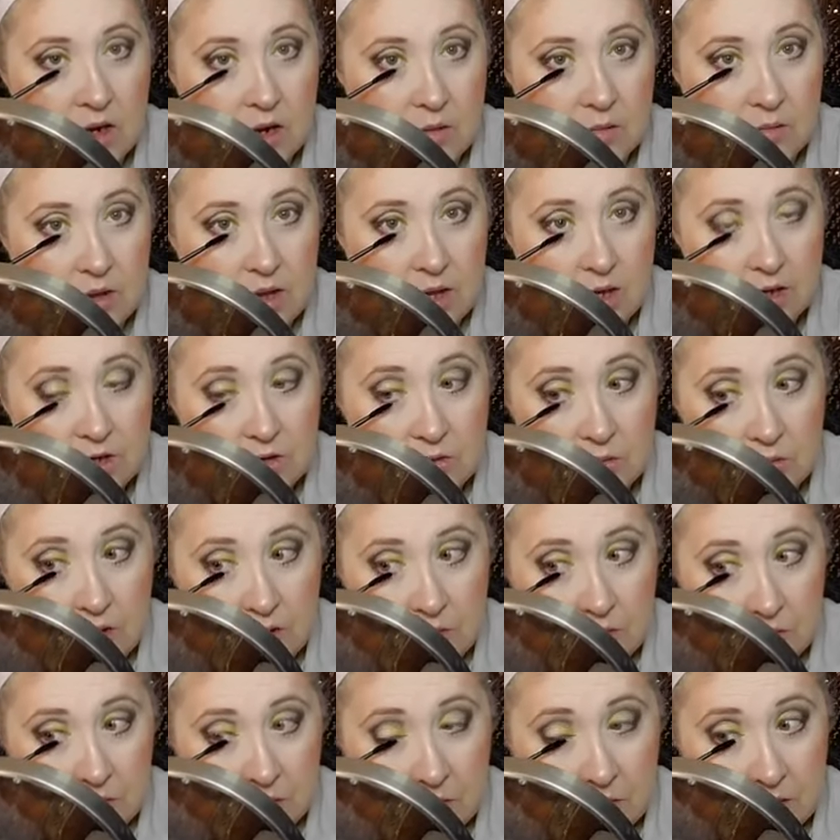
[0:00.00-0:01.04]
I'm glad you were
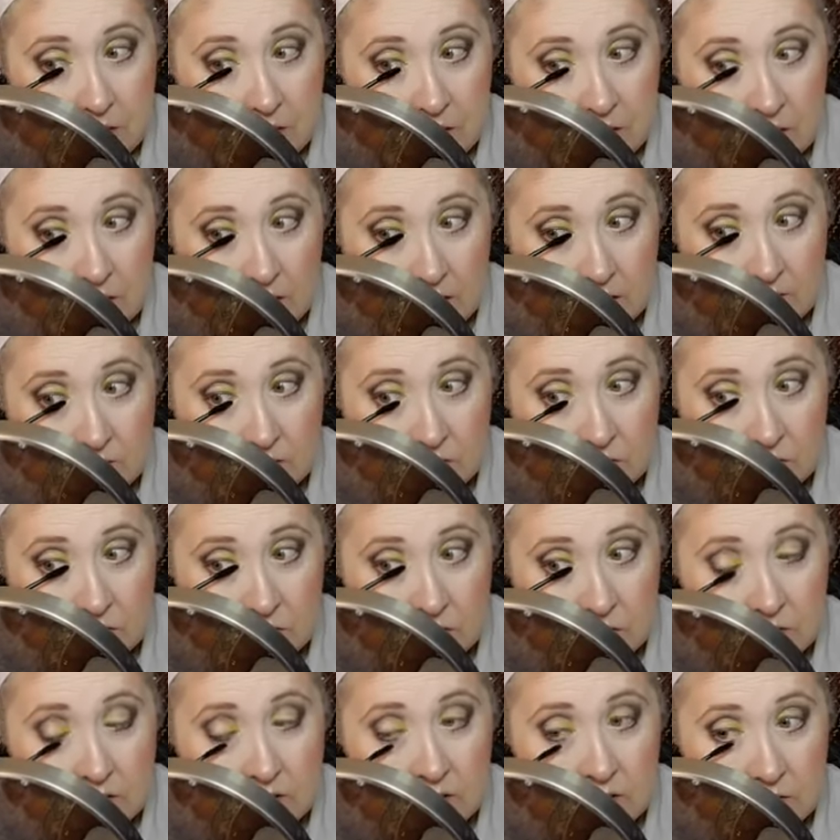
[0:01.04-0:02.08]
able to make it live too,
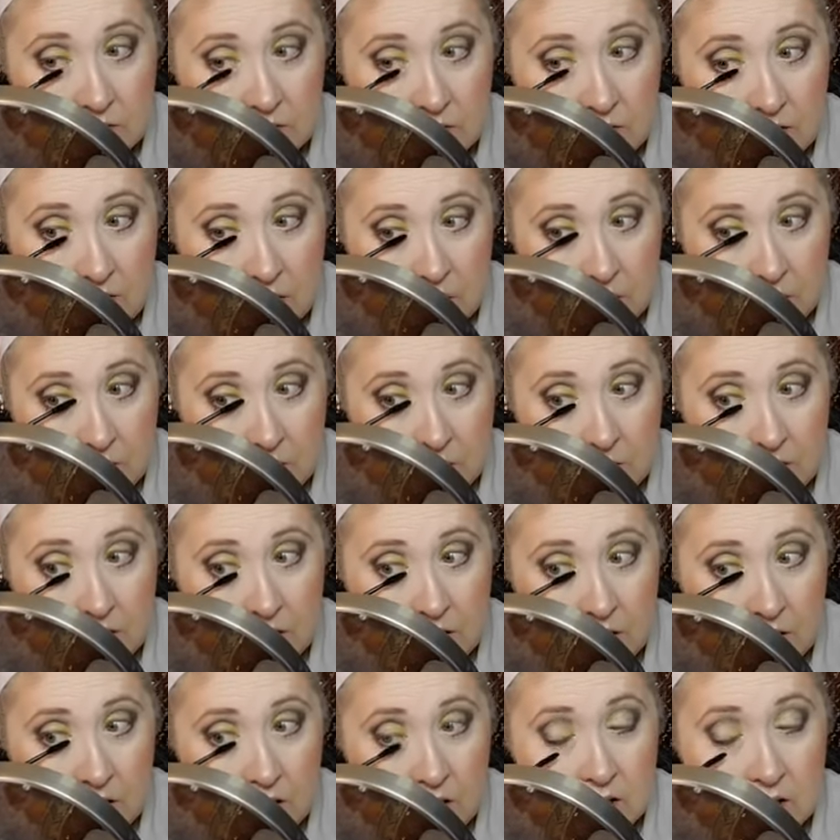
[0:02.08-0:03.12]
because it really helped
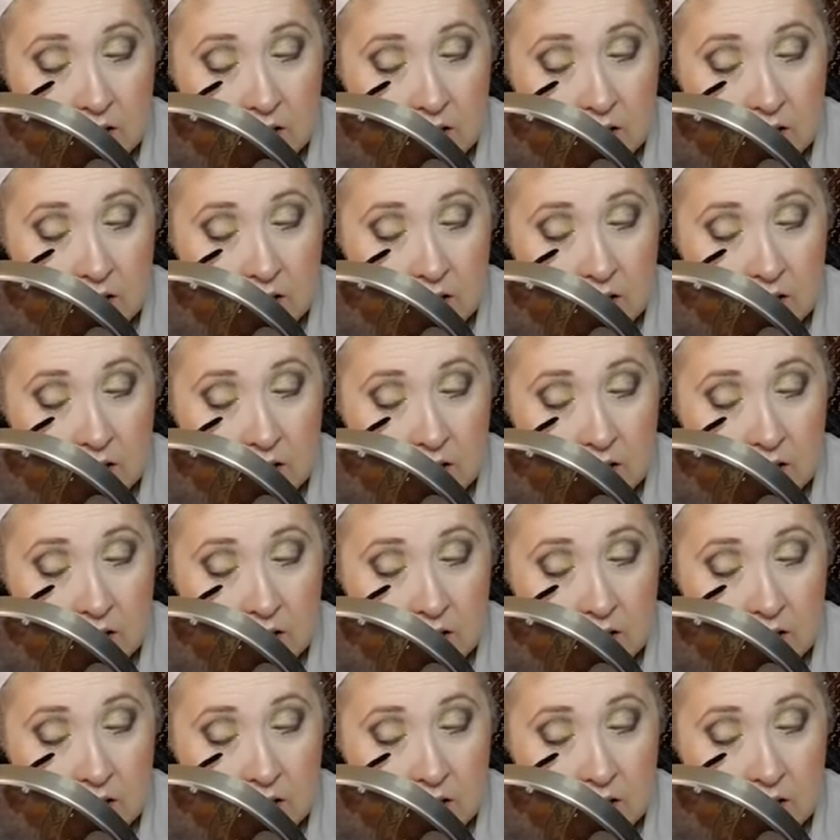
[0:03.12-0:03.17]
me